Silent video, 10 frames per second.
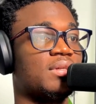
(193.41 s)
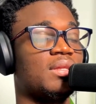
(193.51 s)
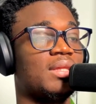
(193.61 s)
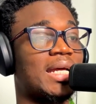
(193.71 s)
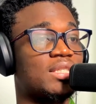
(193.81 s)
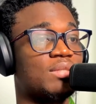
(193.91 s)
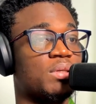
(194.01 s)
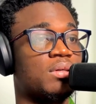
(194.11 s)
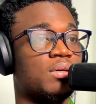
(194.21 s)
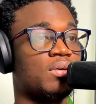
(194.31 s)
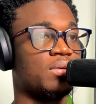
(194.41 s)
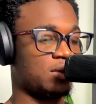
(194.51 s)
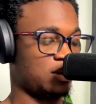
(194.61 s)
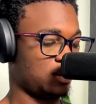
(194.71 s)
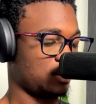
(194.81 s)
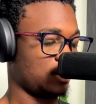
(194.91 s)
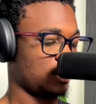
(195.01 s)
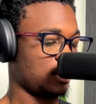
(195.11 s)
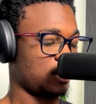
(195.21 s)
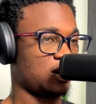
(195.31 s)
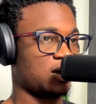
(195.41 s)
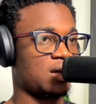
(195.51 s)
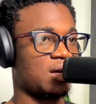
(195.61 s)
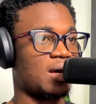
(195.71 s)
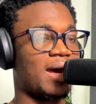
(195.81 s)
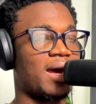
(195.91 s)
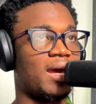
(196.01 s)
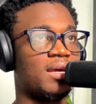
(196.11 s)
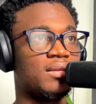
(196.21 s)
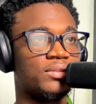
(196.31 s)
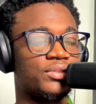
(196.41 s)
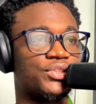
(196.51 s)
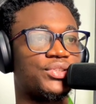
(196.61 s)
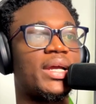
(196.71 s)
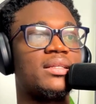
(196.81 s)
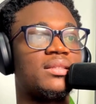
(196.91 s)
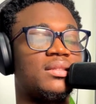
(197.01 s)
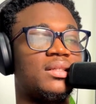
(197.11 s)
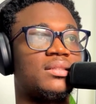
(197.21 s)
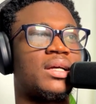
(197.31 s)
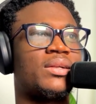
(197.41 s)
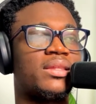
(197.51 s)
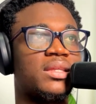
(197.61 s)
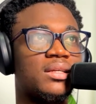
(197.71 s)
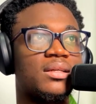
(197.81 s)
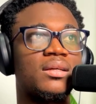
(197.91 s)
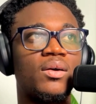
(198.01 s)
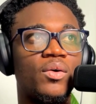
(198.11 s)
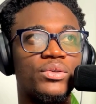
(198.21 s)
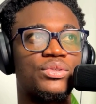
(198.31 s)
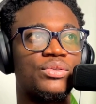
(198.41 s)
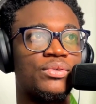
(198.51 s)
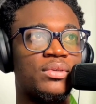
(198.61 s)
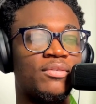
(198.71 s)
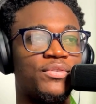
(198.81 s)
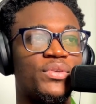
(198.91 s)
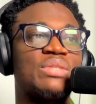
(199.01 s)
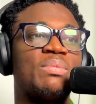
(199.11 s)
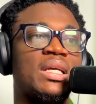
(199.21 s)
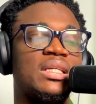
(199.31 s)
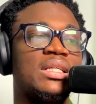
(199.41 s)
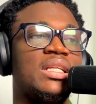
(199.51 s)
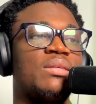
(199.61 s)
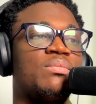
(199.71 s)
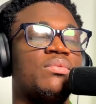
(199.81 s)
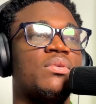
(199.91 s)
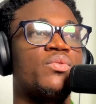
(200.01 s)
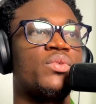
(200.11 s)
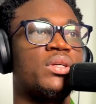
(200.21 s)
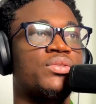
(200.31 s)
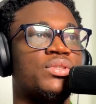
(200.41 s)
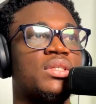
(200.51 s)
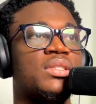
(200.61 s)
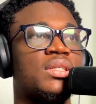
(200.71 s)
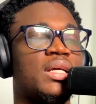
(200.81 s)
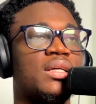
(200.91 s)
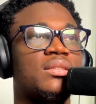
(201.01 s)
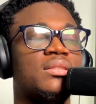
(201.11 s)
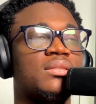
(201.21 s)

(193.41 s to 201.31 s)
And that's because I tried it, and I think also influenced by Caleb, where he suggested like